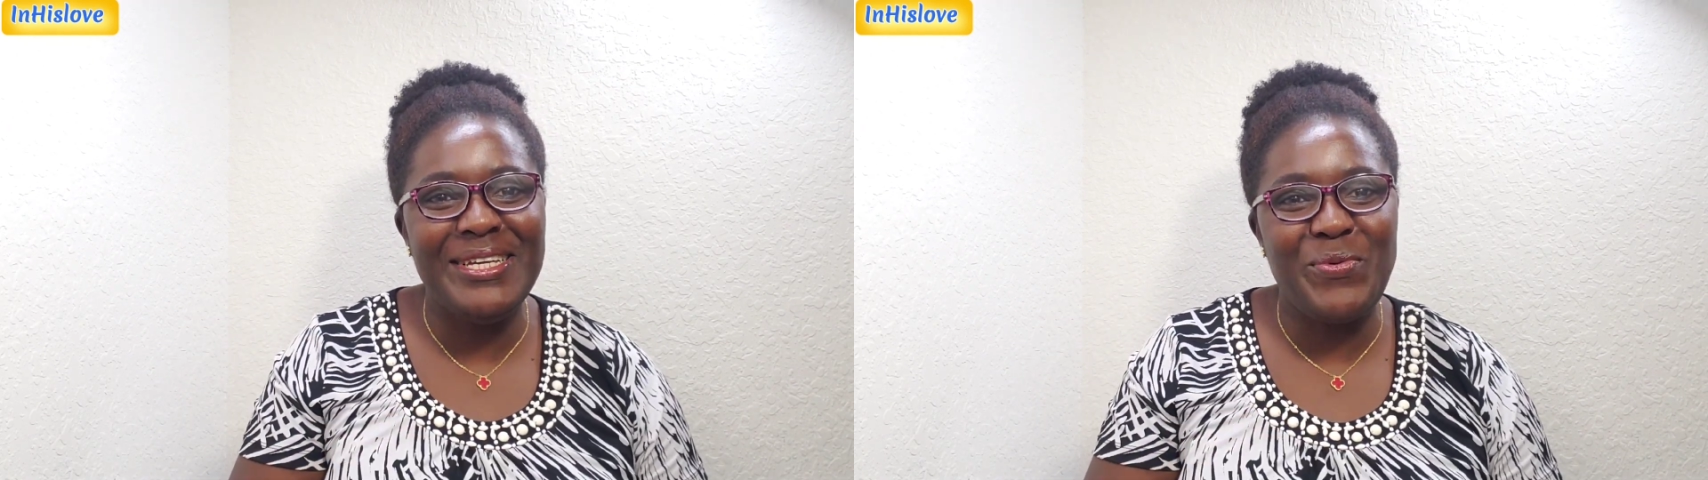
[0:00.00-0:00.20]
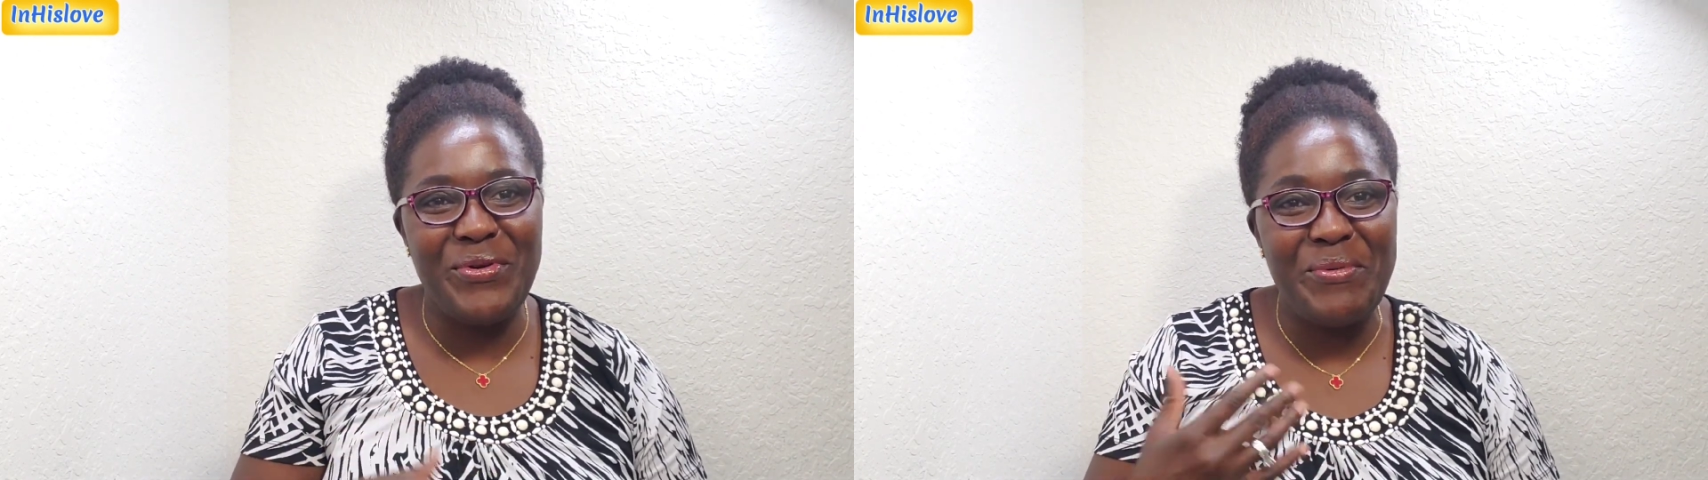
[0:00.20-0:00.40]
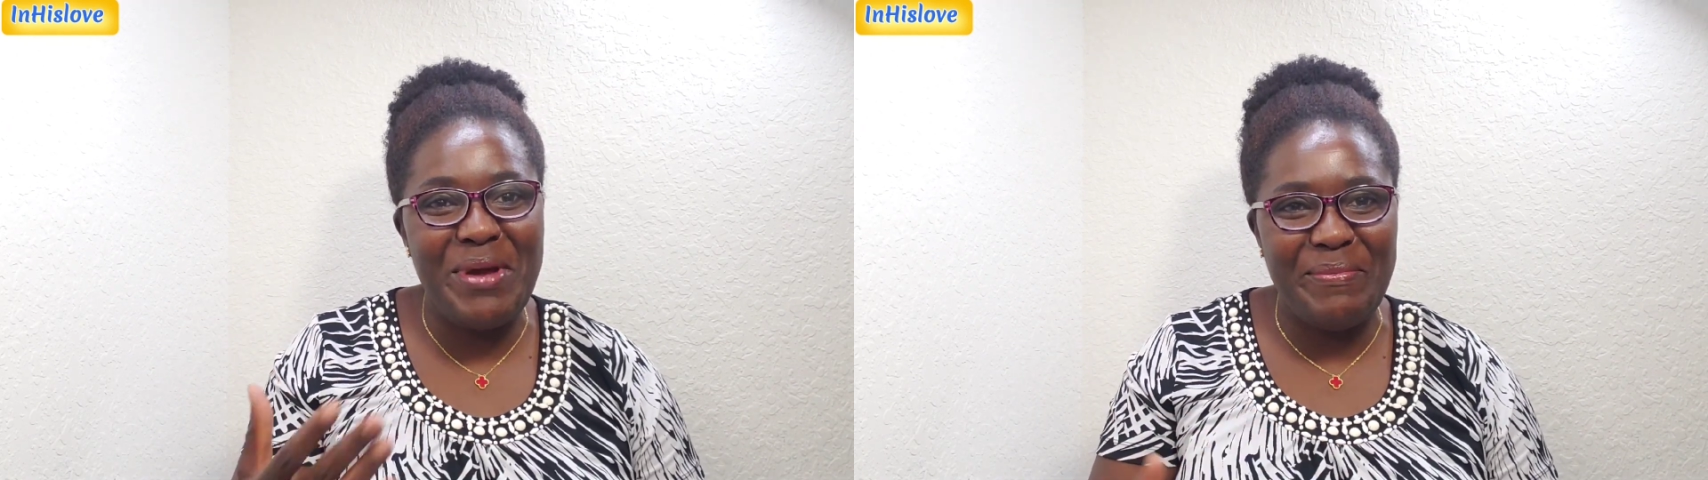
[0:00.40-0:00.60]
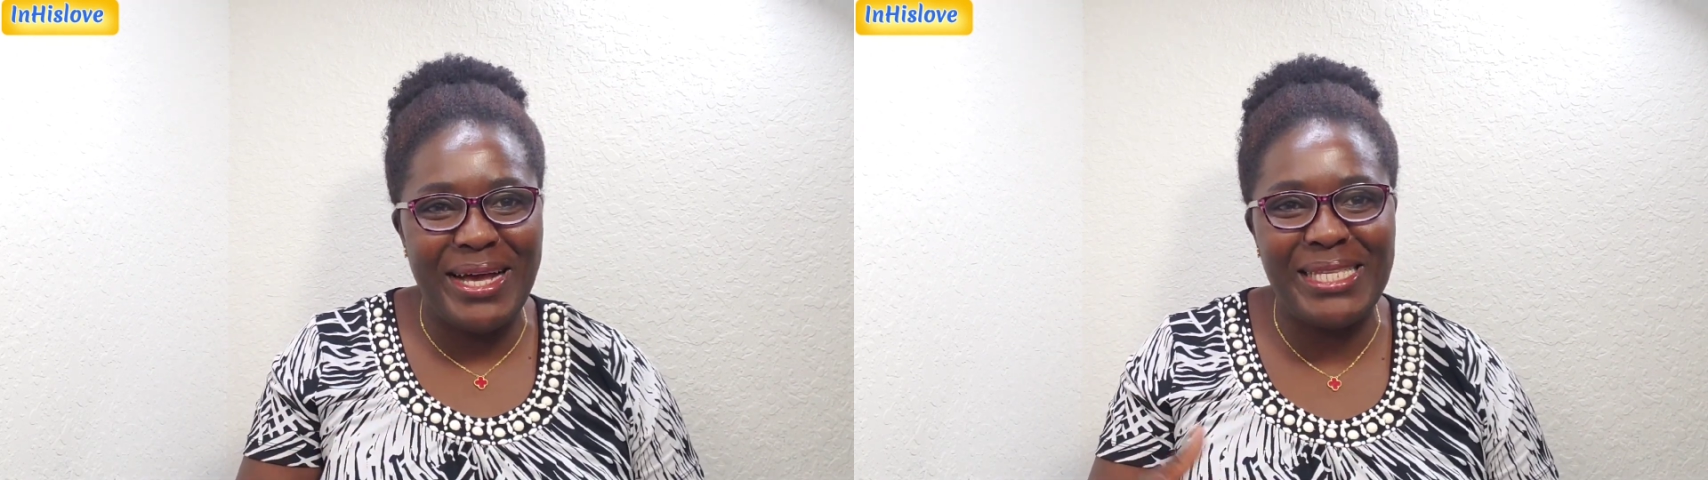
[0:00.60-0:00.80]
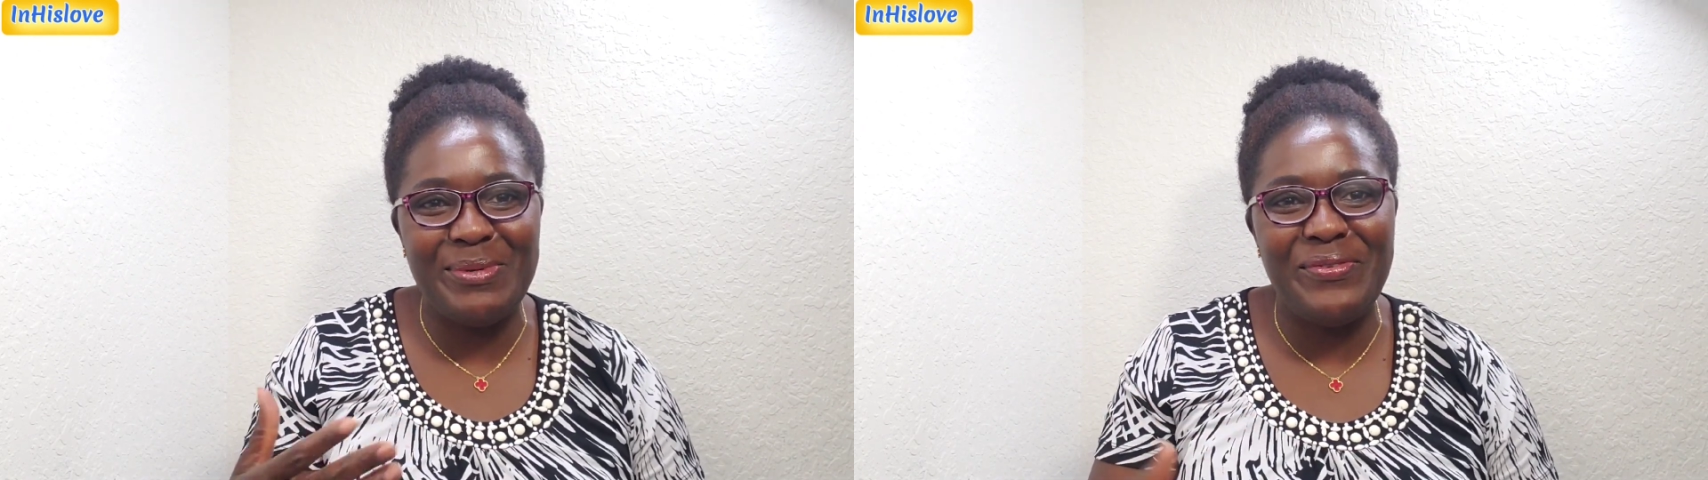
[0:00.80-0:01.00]
we
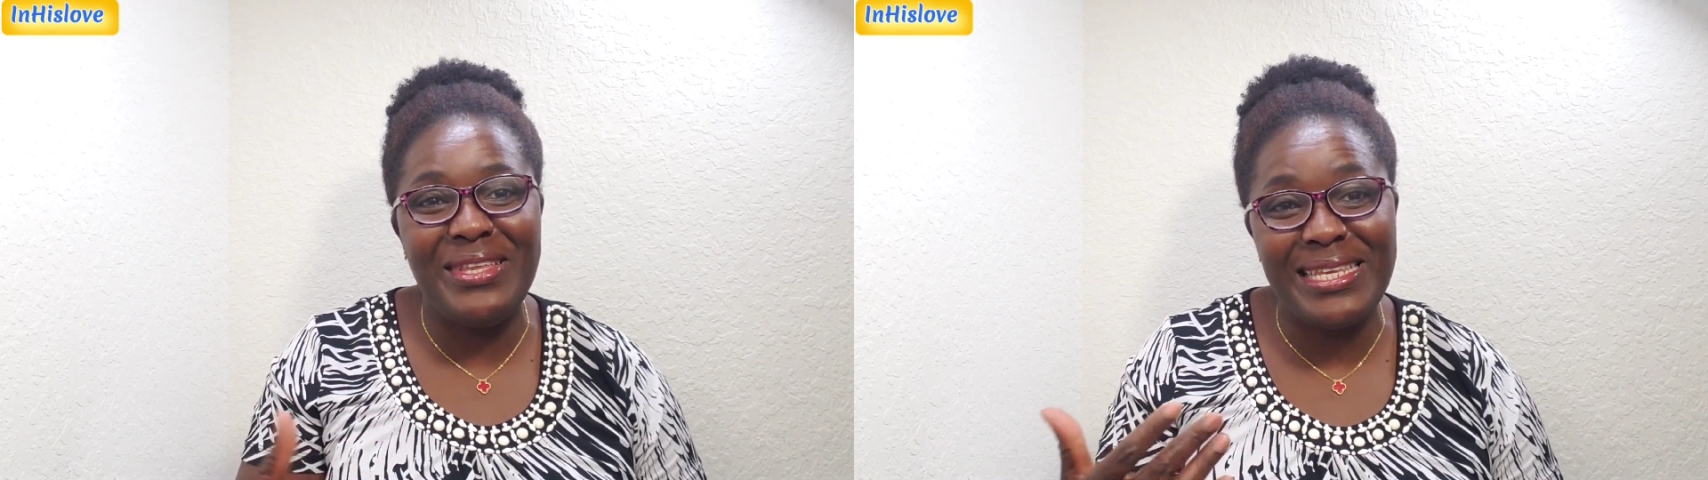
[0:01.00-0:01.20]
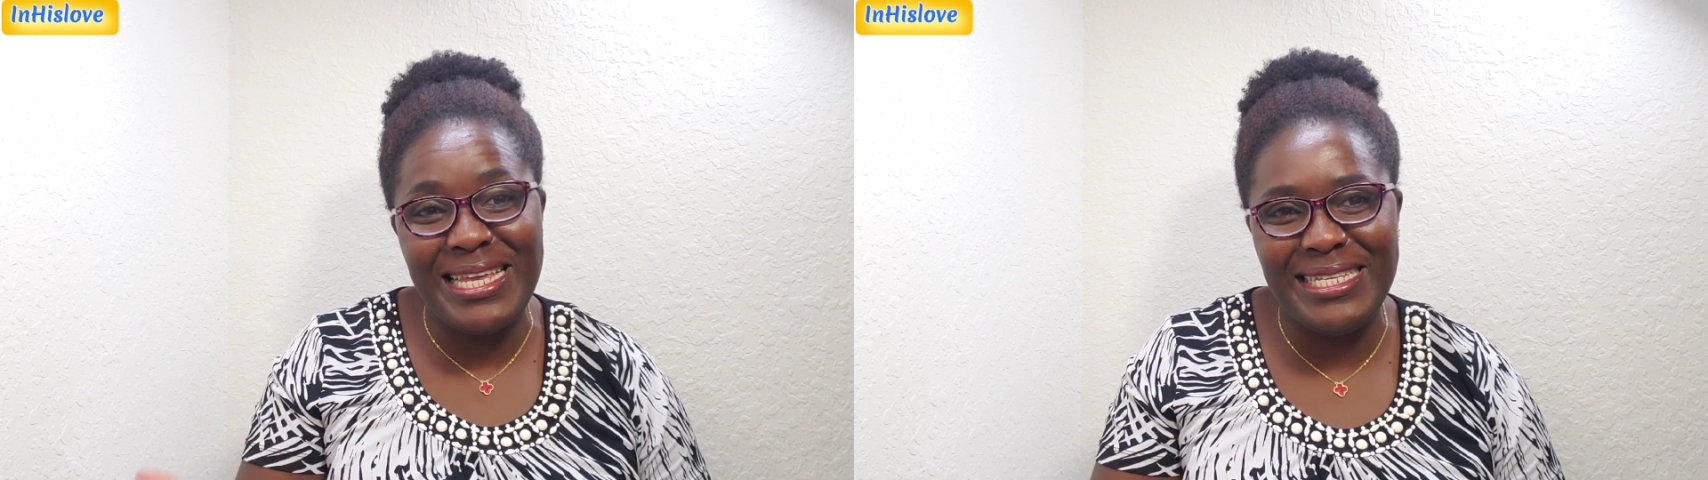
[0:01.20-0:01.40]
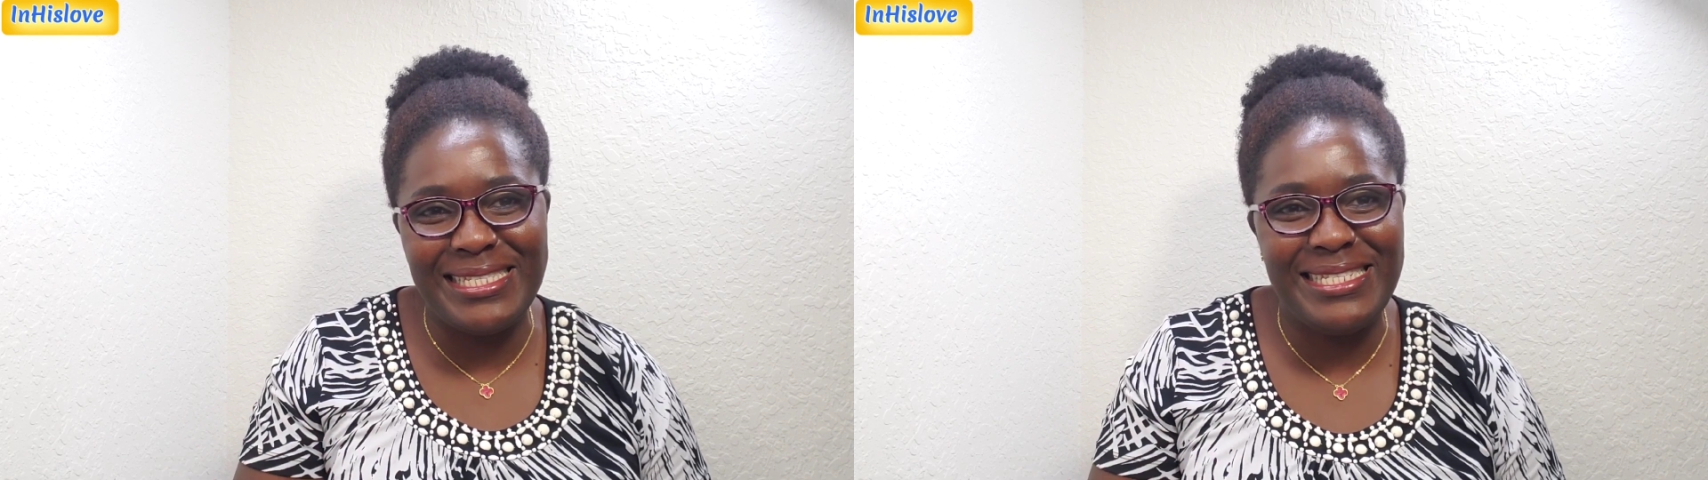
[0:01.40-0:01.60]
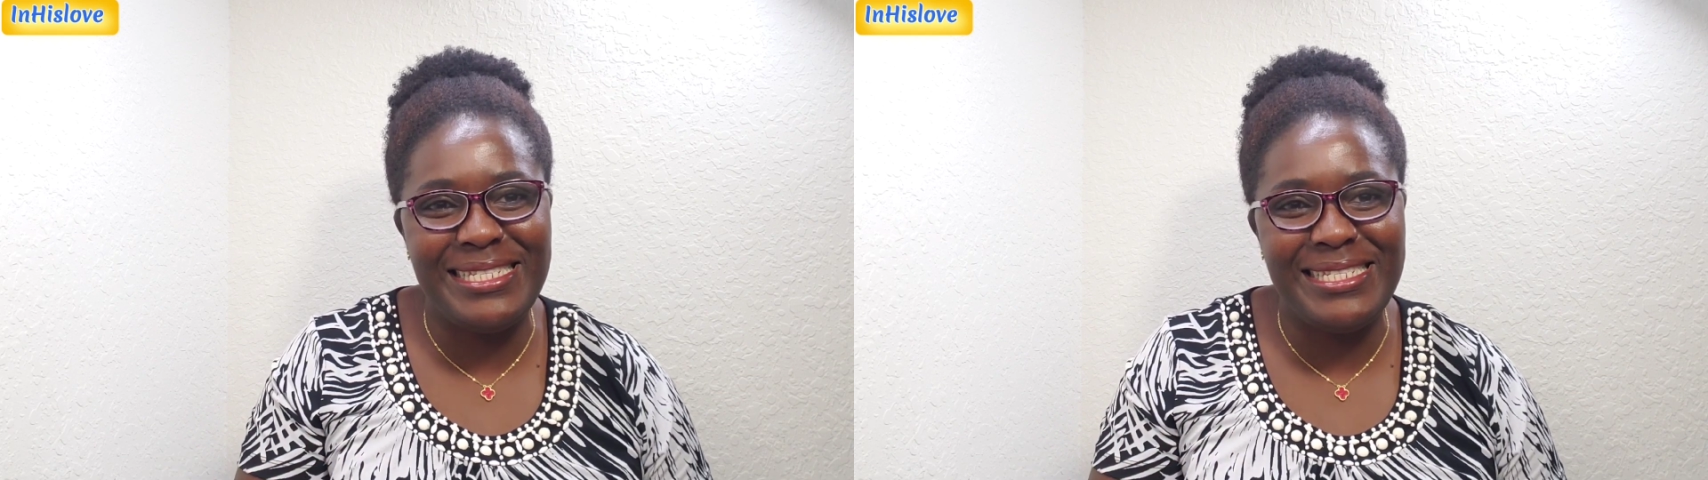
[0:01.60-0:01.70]
remember some of the things